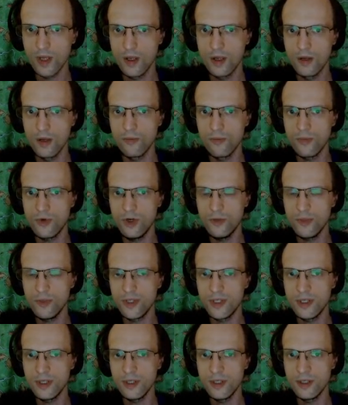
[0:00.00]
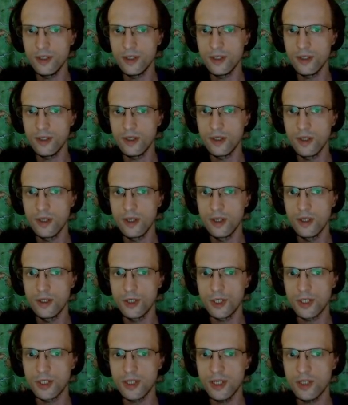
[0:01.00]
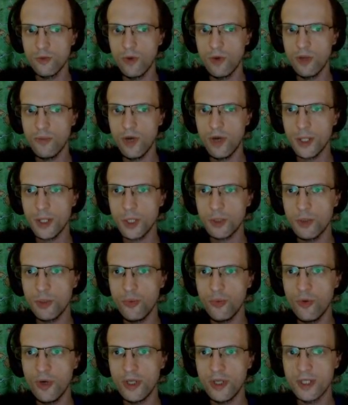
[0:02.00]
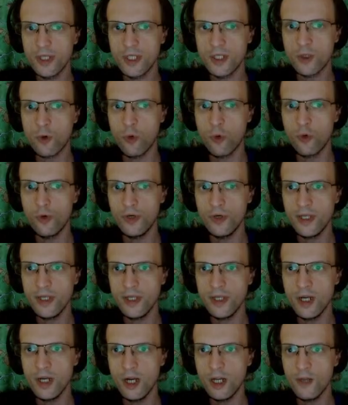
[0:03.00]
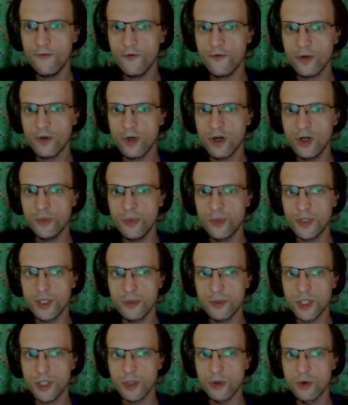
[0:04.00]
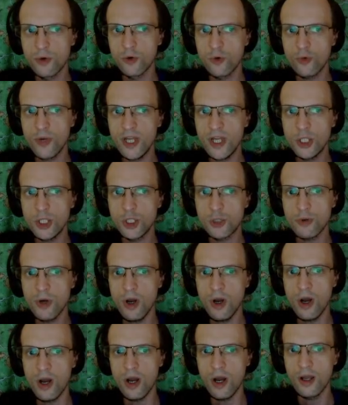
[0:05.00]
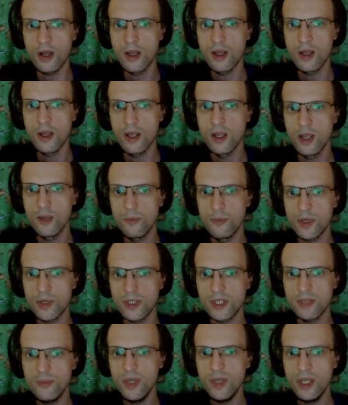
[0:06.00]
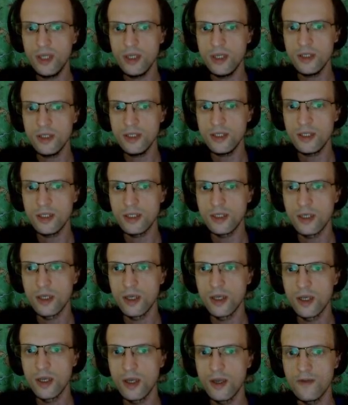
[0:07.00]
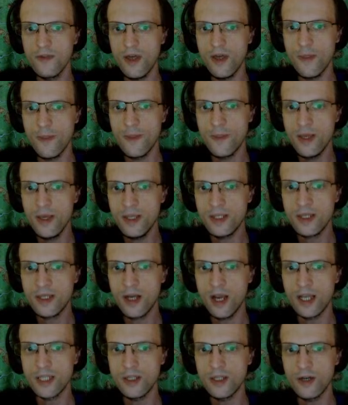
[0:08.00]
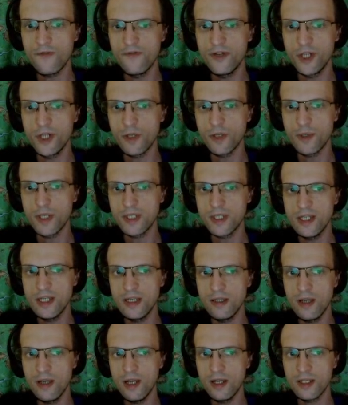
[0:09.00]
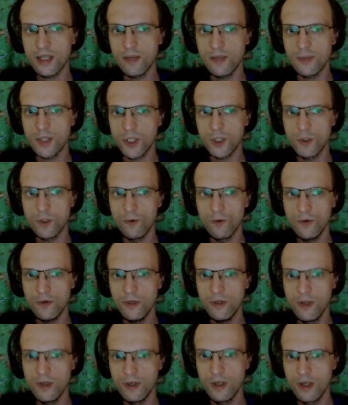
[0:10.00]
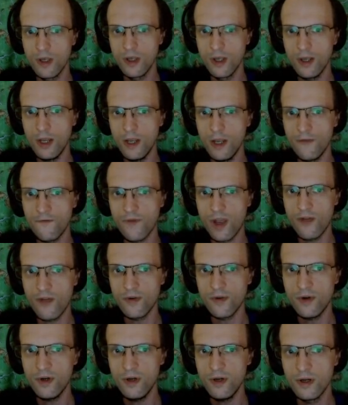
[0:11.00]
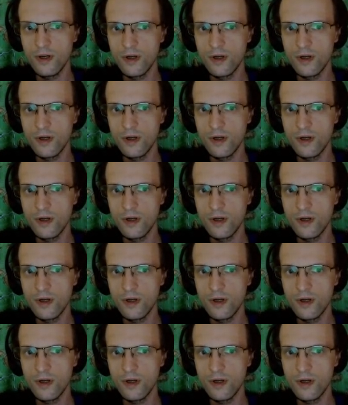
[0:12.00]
Myrmidon just gets 1 monastery point. Scoring tile for Carpenter. It's a great draw, because it means that this guy's not finishing the city anytime soon, if ever.